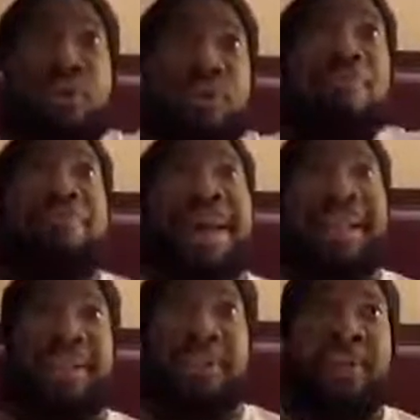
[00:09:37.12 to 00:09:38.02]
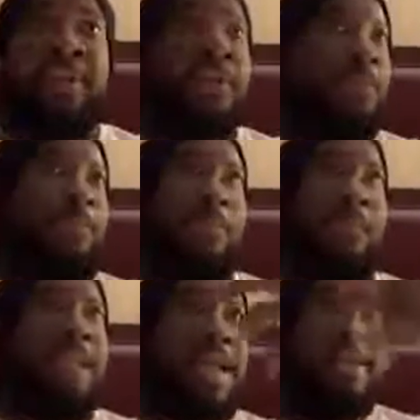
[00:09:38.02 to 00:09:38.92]
manager.
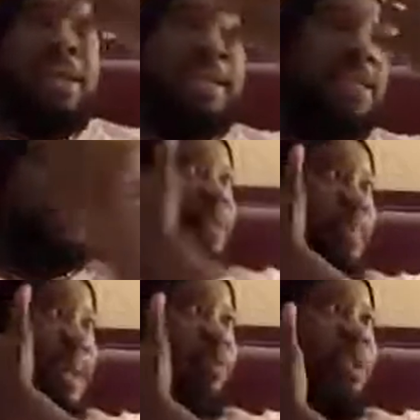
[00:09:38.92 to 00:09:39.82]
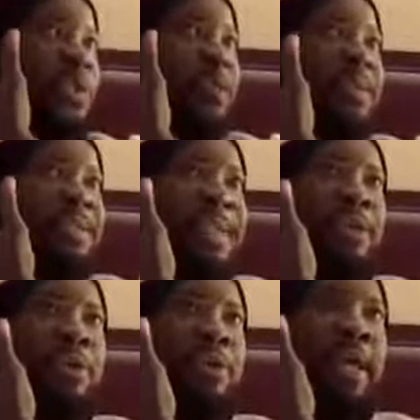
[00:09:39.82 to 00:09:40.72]
Not, and then somebody whispers in
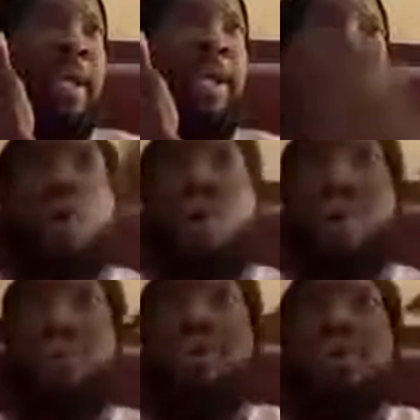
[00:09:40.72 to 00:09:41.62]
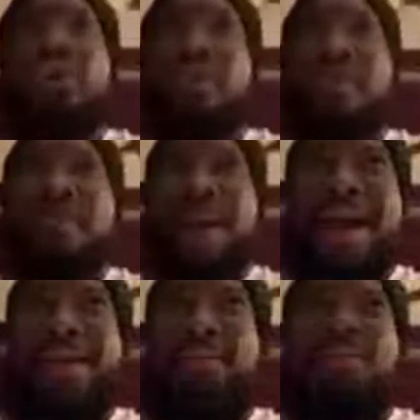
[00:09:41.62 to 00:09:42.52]
your ear. All your
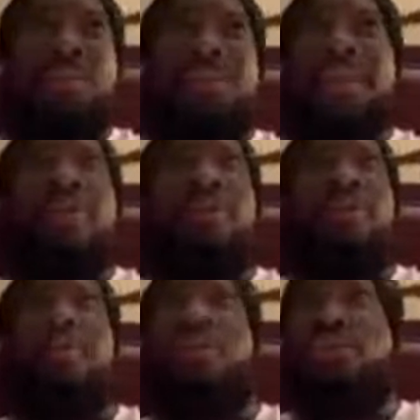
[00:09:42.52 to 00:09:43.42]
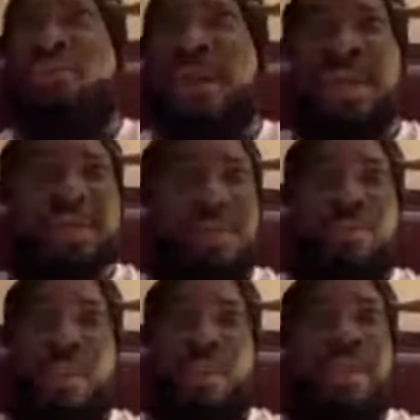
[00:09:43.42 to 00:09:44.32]
mind will tell you straight
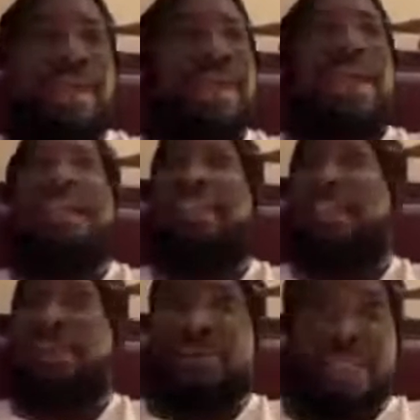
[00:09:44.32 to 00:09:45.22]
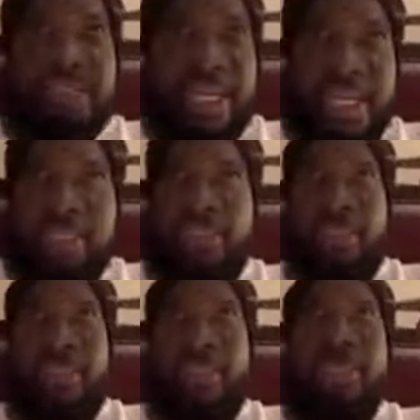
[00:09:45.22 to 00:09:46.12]
away is there is
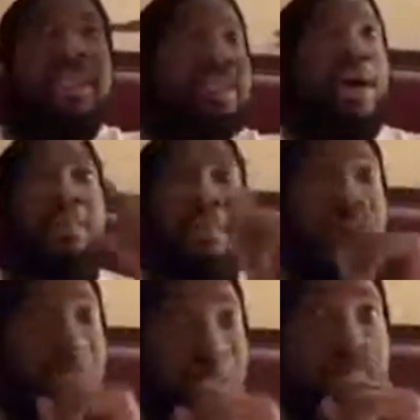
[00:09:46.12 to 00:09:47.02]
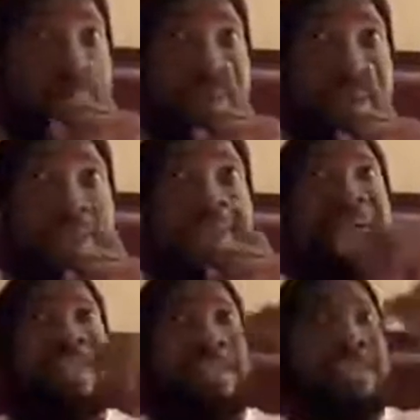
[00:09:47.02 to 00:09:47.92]
danger. Now, my problem here
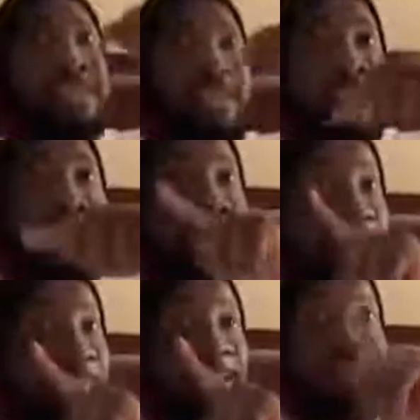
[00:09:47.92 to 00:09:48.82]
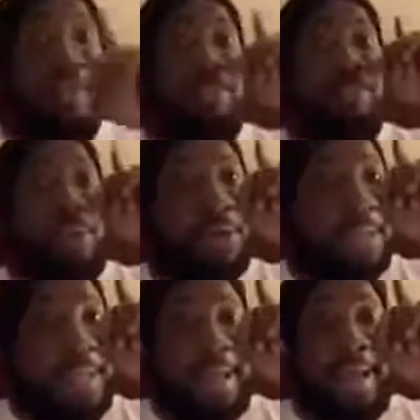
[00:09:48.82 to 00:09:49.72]
is the security man, the
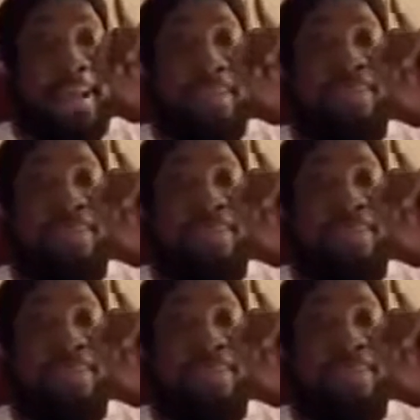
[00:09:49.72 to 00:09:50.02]
bodyguard,